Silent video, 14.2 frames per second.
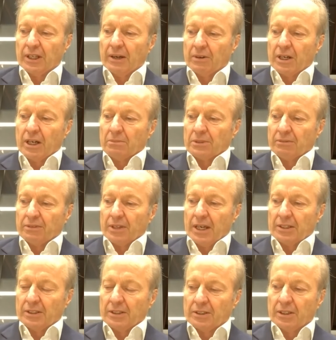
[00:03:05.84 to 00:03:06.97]
outcomes of
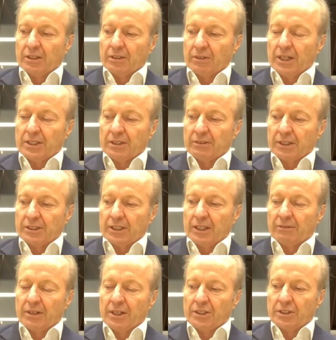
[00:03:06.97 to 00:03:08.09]
that is a greater
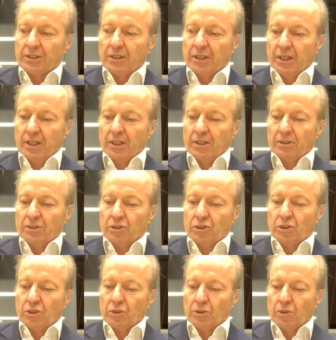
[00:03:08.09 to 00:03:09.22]
acceleration
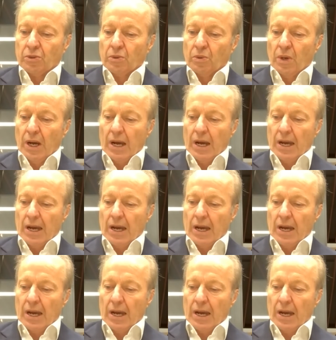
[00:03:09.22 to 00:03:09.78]
to